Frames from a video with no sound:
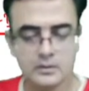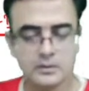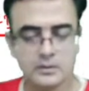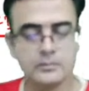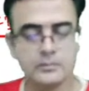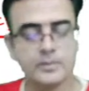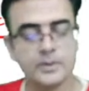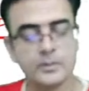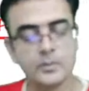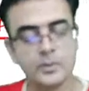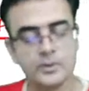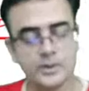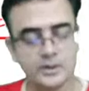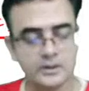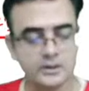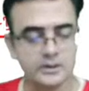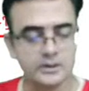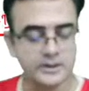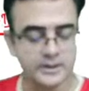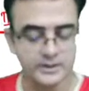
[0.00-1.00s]
Promoter
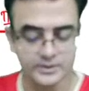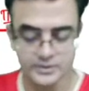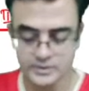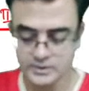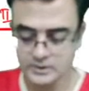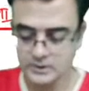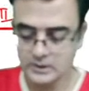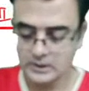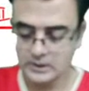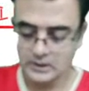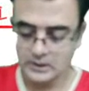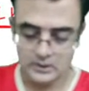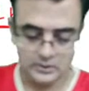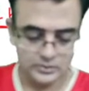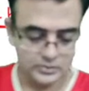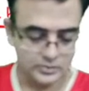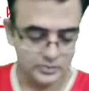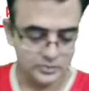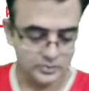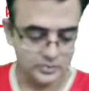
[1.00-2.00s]
clearance.
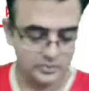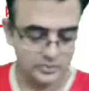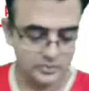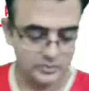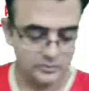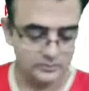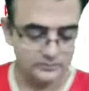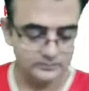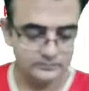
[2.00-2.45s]
So